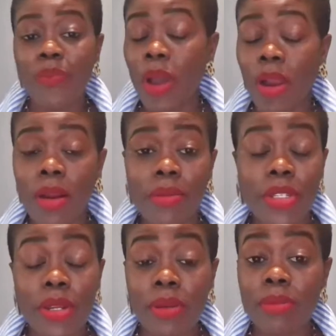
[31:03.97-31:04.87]
are,
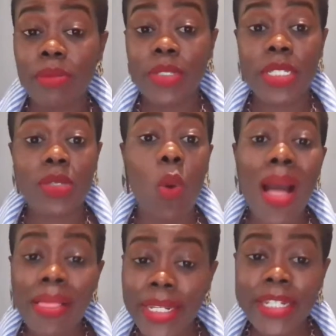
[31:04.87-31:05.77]
you know, just
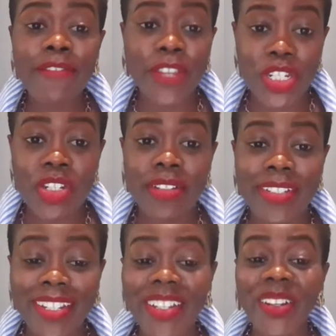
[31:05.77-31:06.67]
quality deficient,
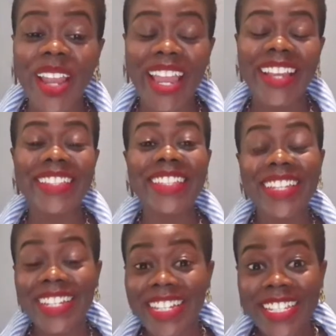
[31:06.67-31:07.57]
okay, that
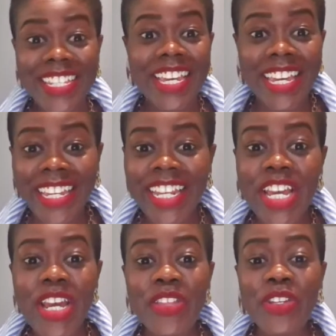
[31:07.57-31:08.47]
they need to hit
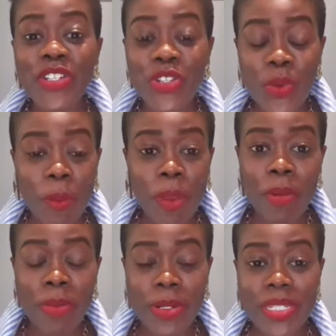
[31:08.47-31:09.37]
the shoe repair
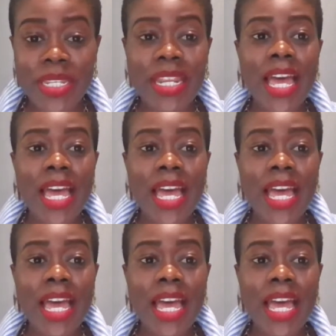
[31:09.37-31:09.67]
person.